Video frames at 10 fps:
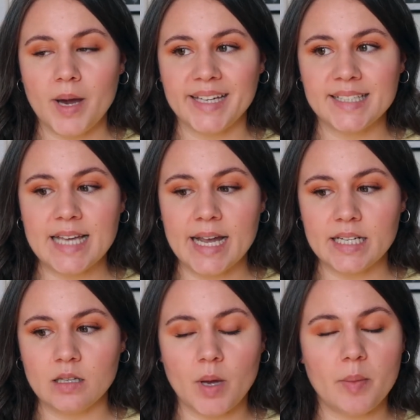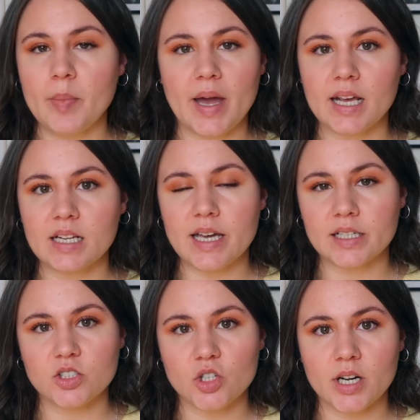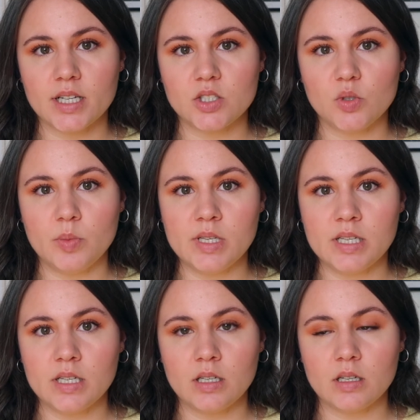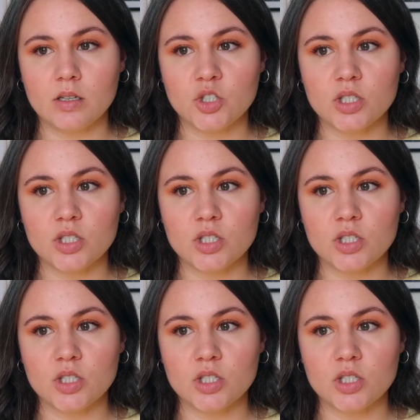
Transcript: my anxiety and my panic attack started to be